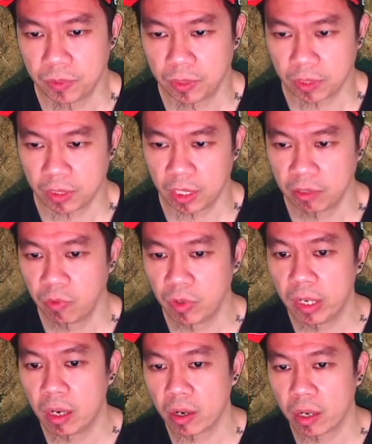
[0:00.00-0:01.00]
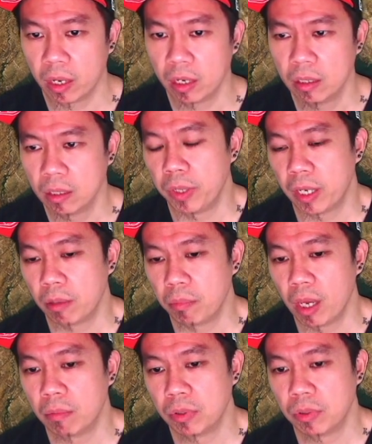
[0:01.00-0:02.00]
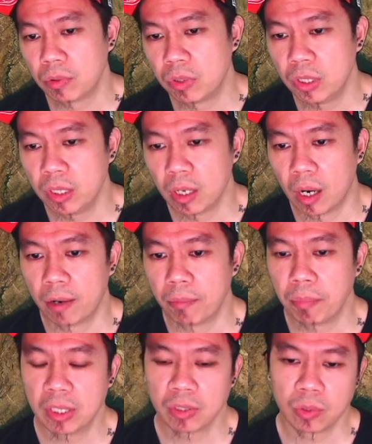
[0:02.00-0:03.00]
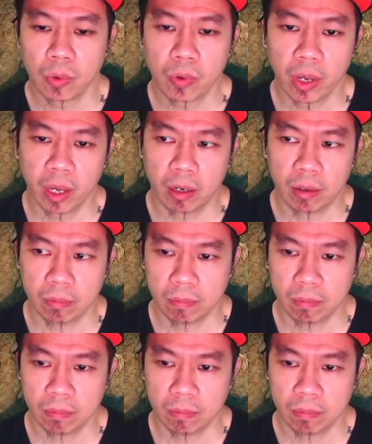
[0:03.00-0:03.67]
successfully log in, we can be able to see our MIS token.